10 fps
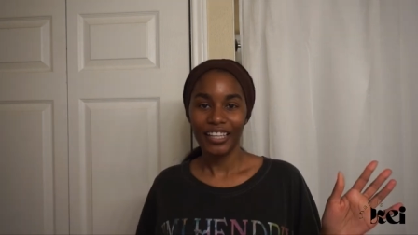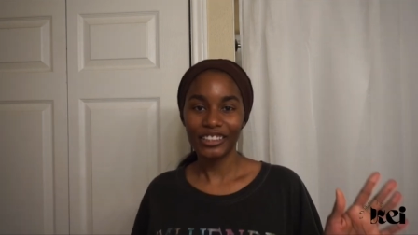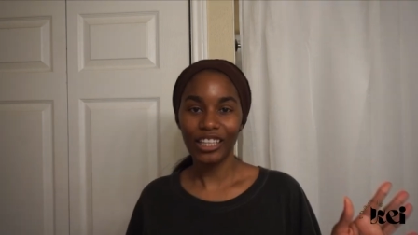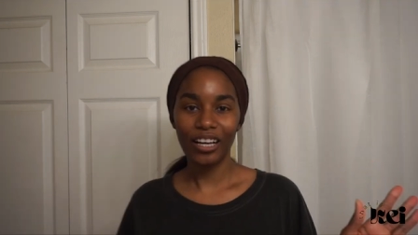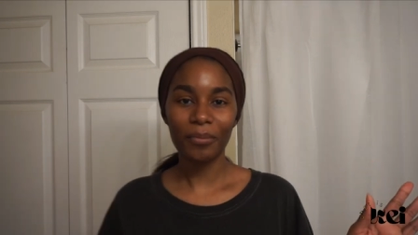
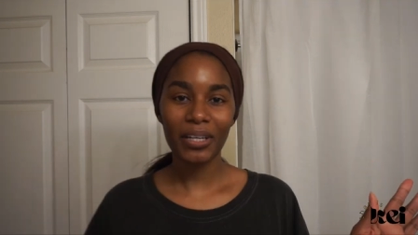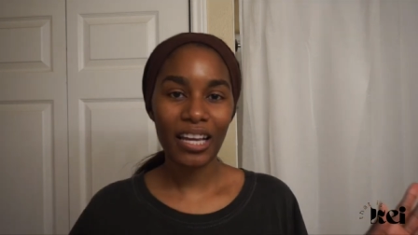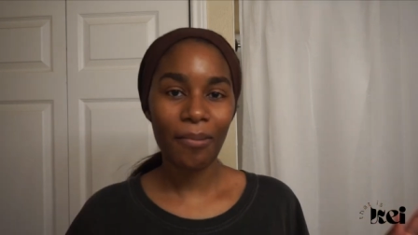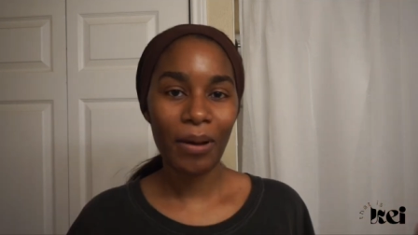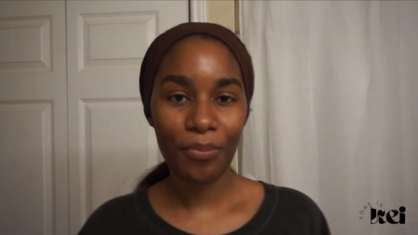So I'm going to
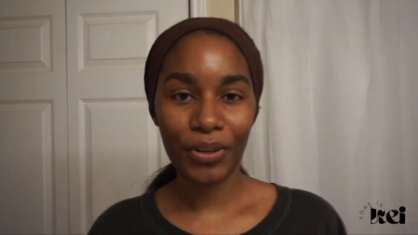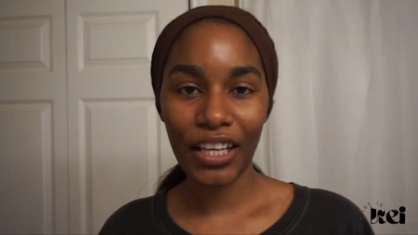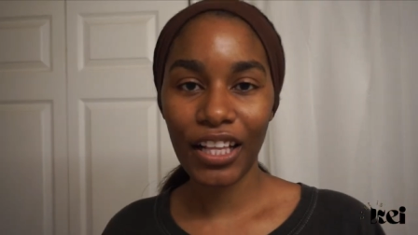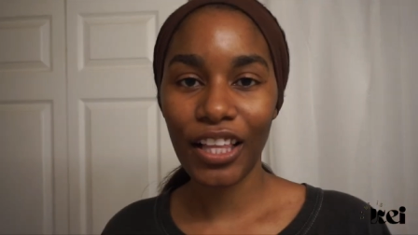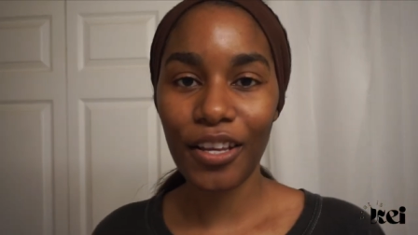come up
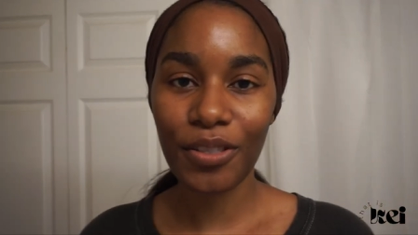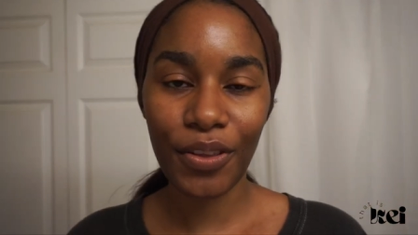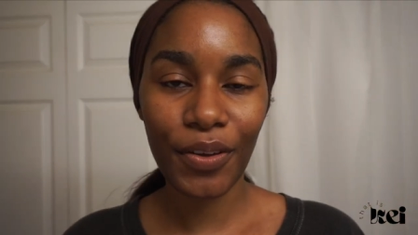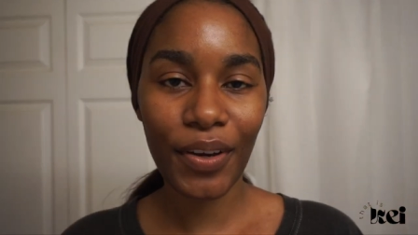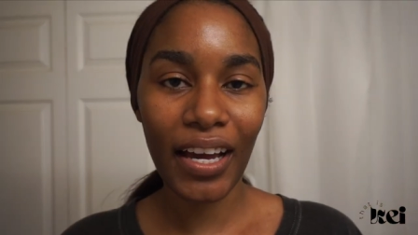really close
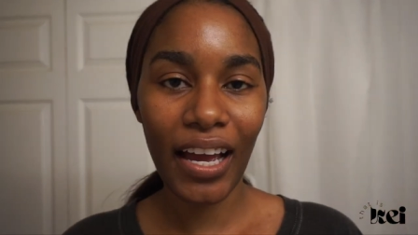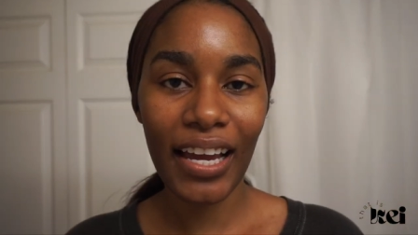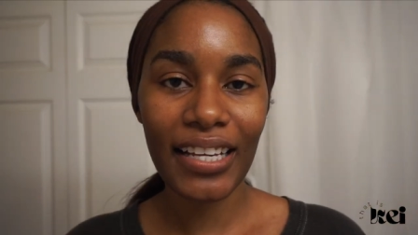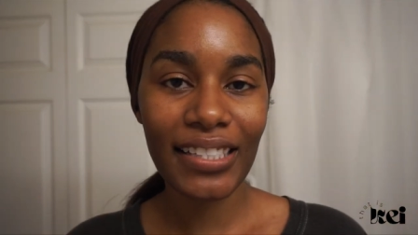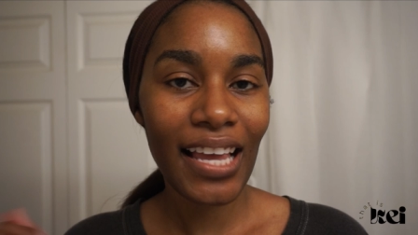with you
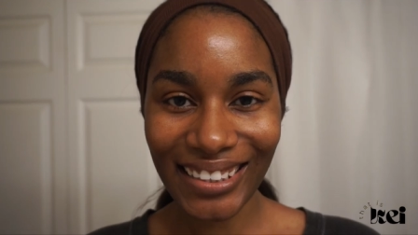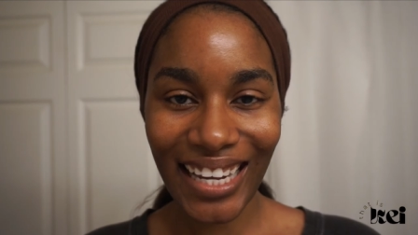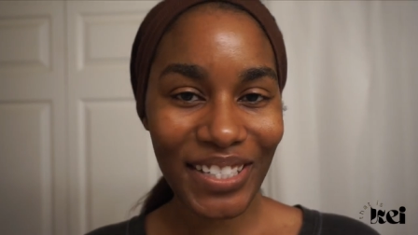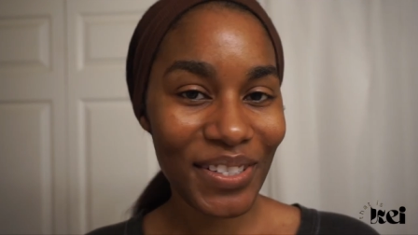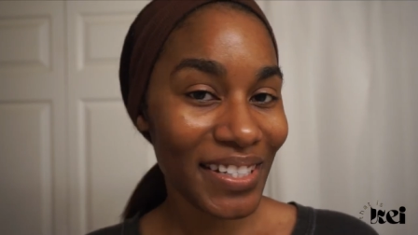guys.
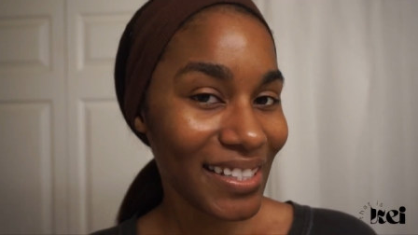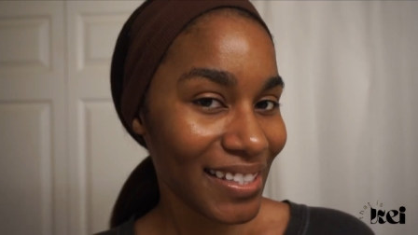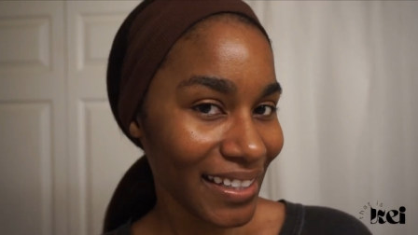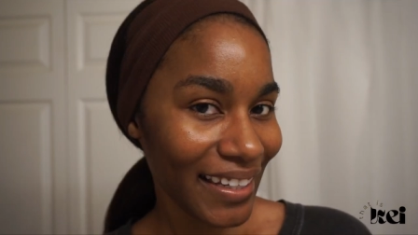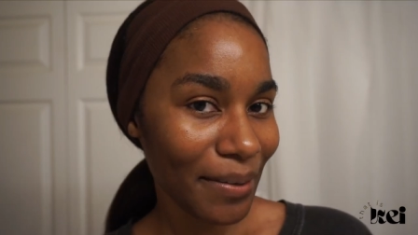As you can
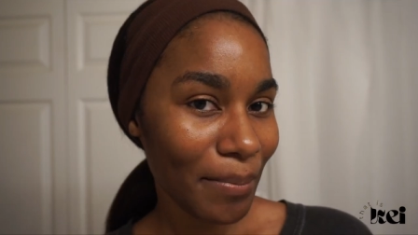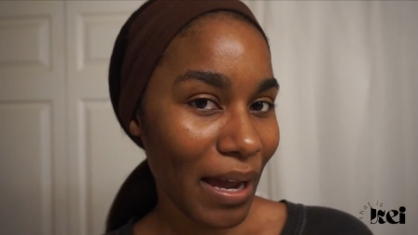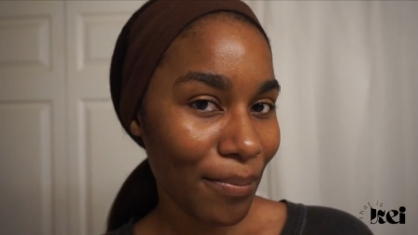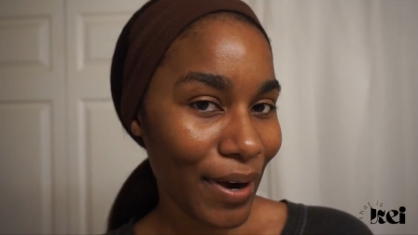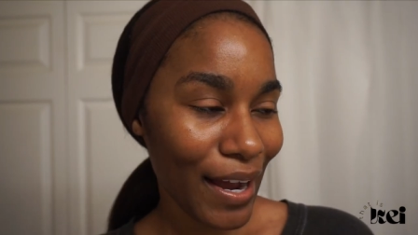see,
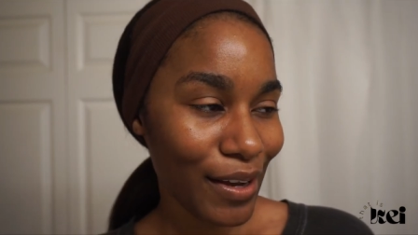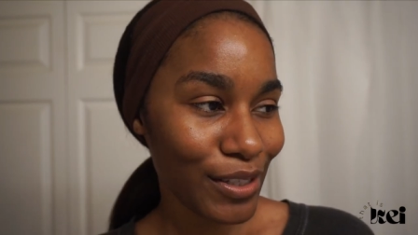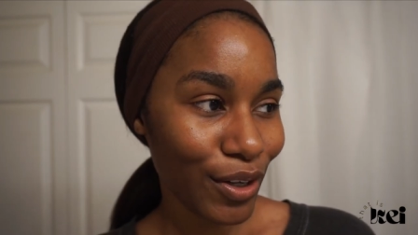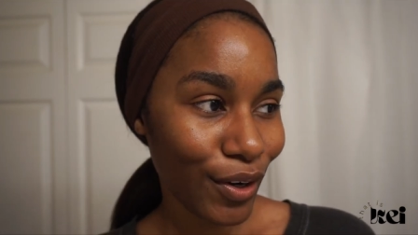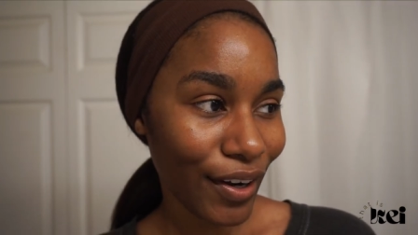my
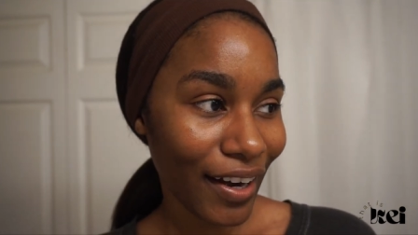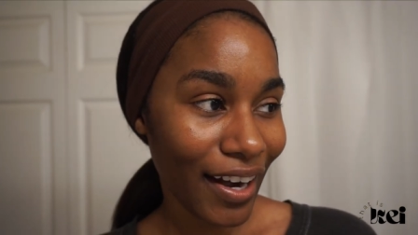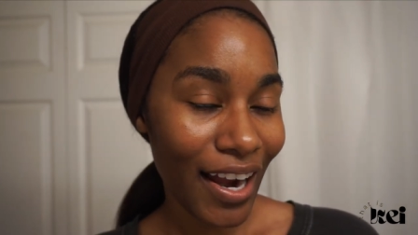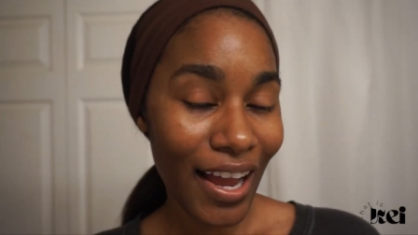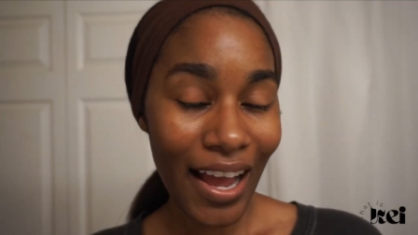brows are